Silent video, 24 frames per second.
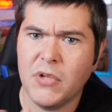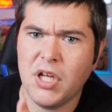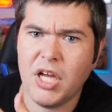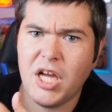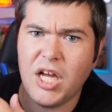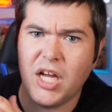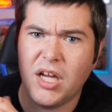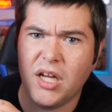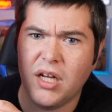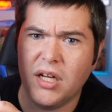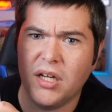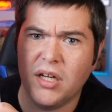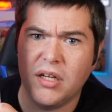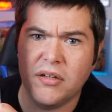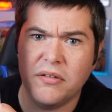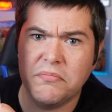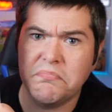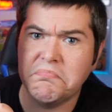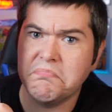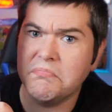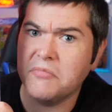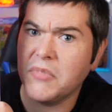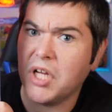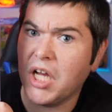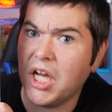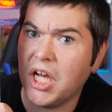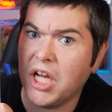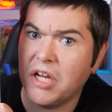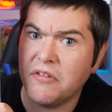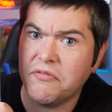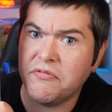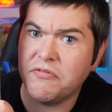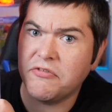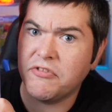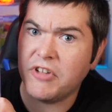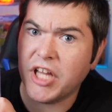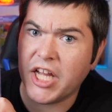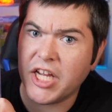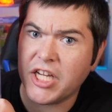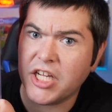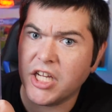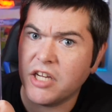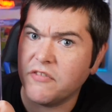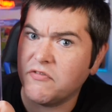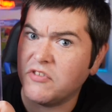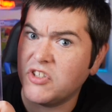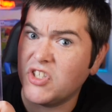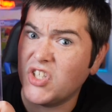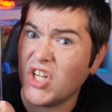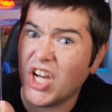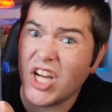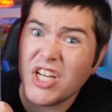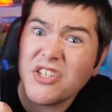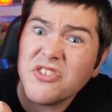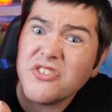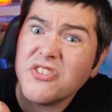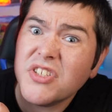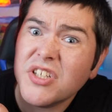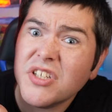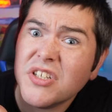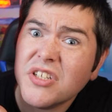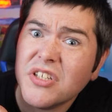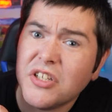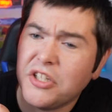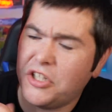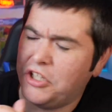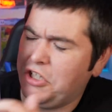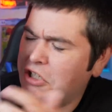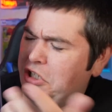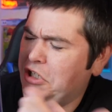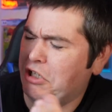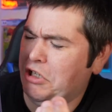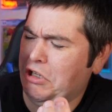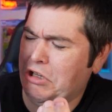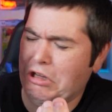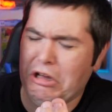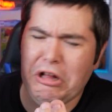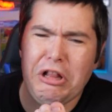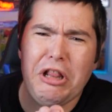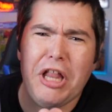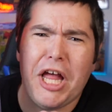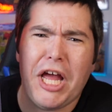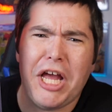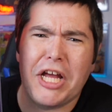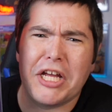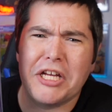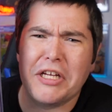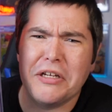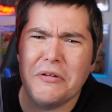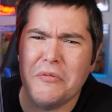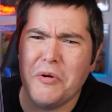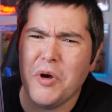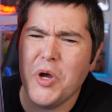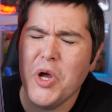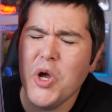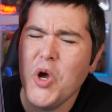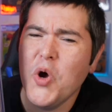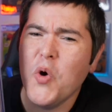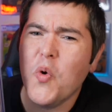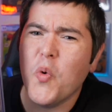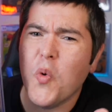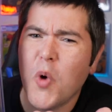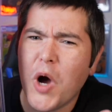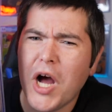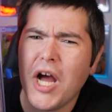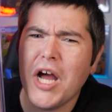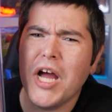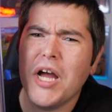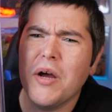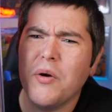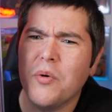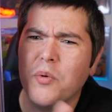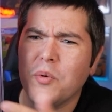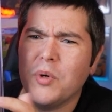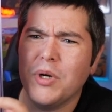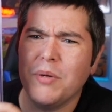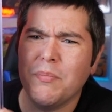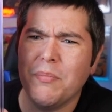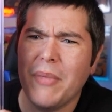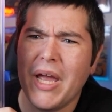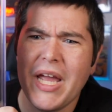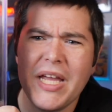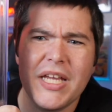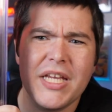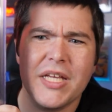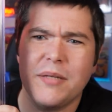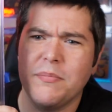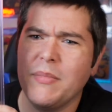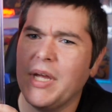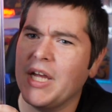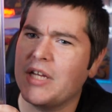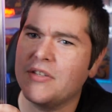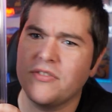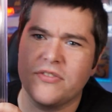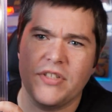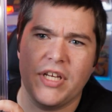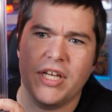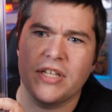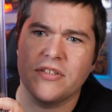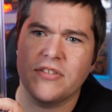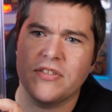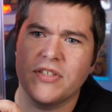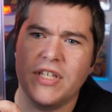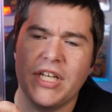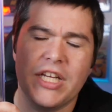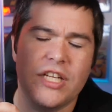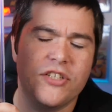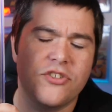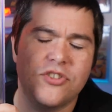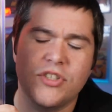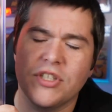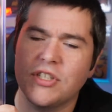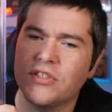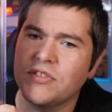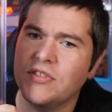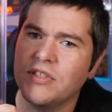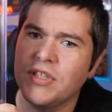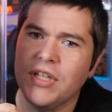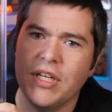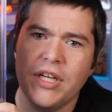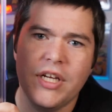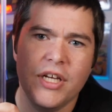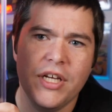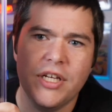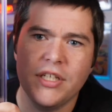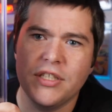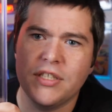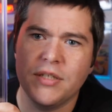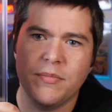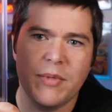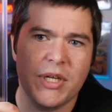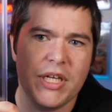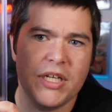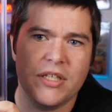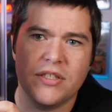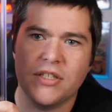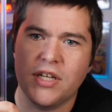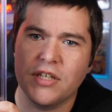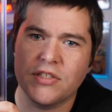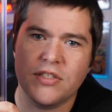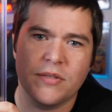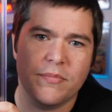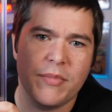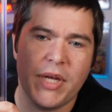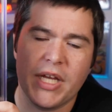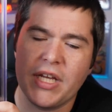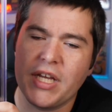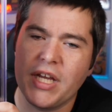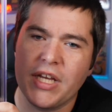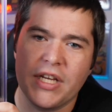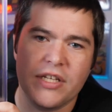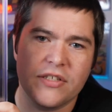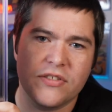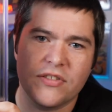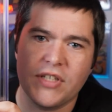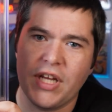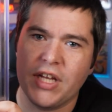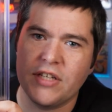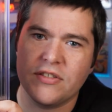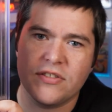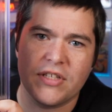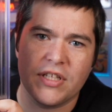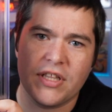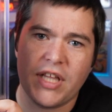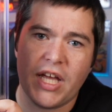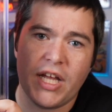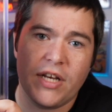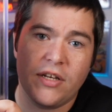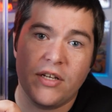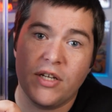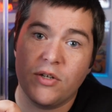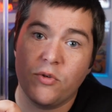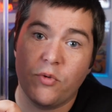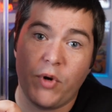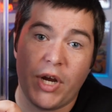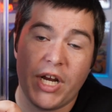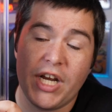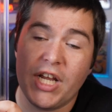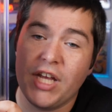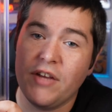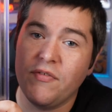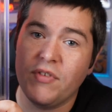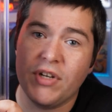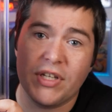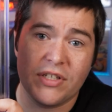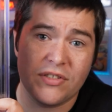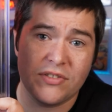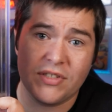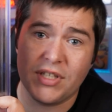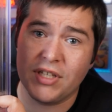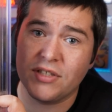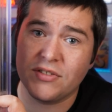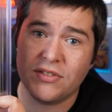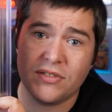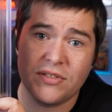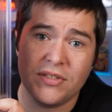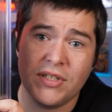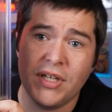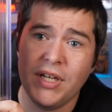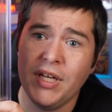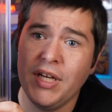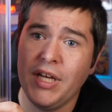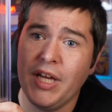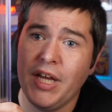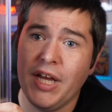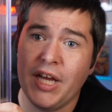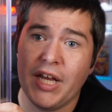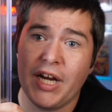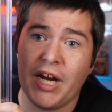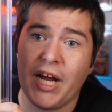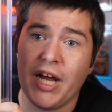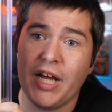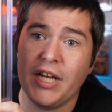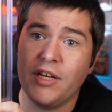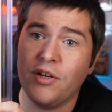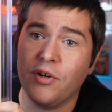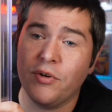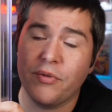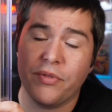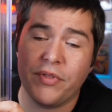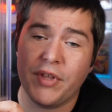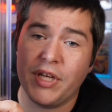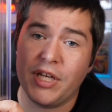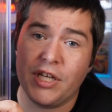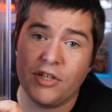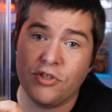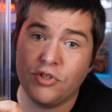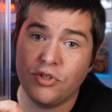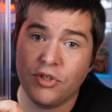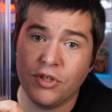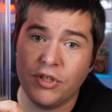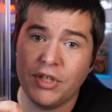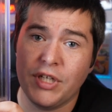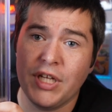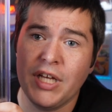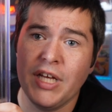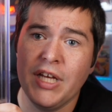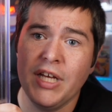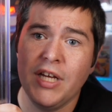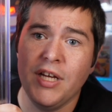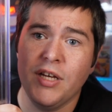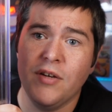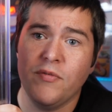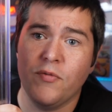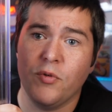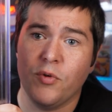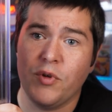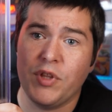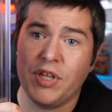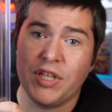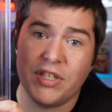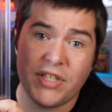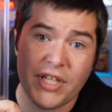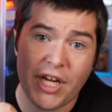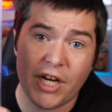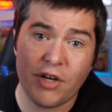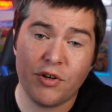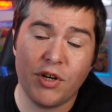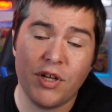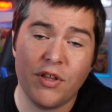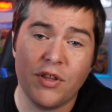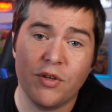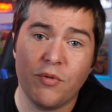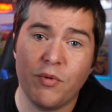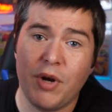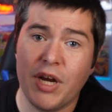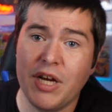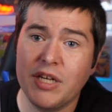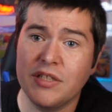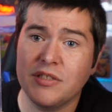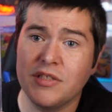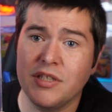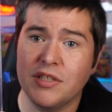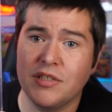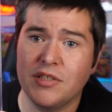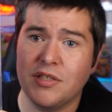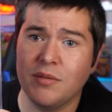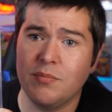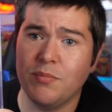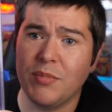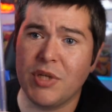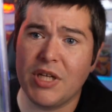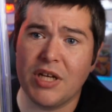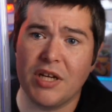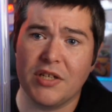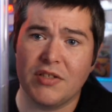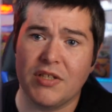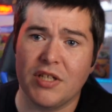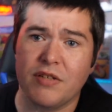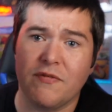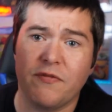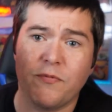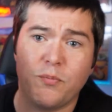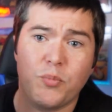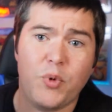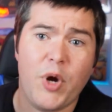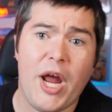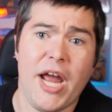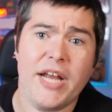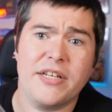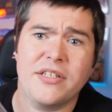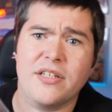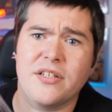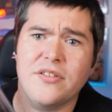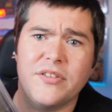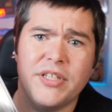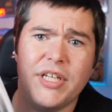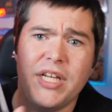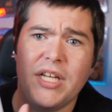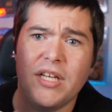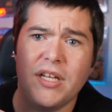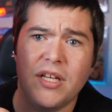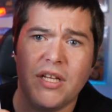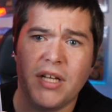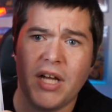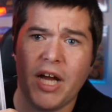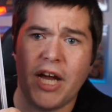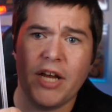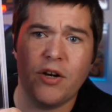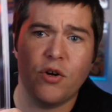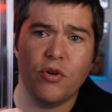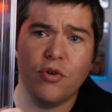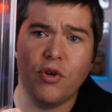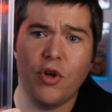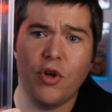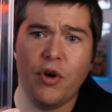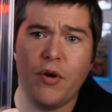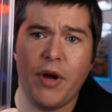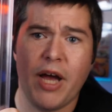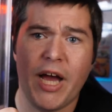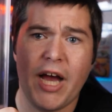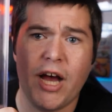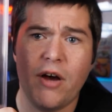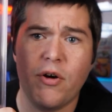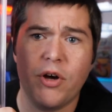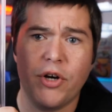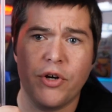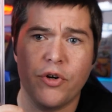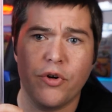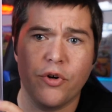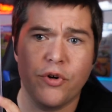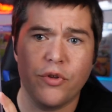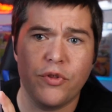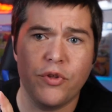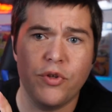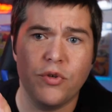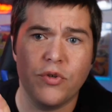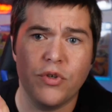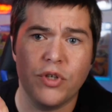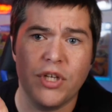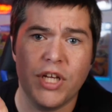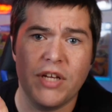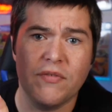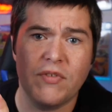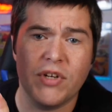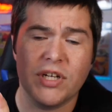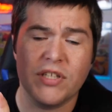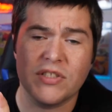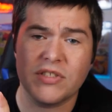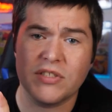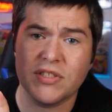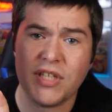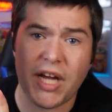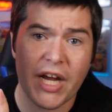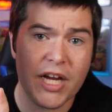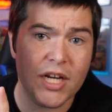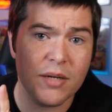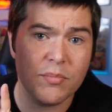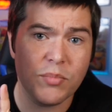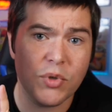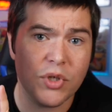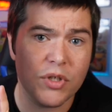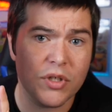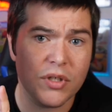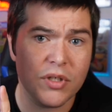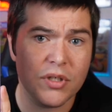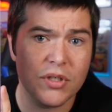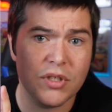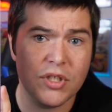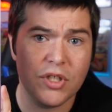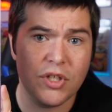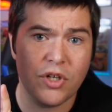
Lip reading: A fleck of dust? Like, what? Make it make sense. It just, to me, it doesn't make any sense that grade even exists. And I don't think it should, for the integrity of the grading system, because it practically, I don't know how on earth you could even assign a book.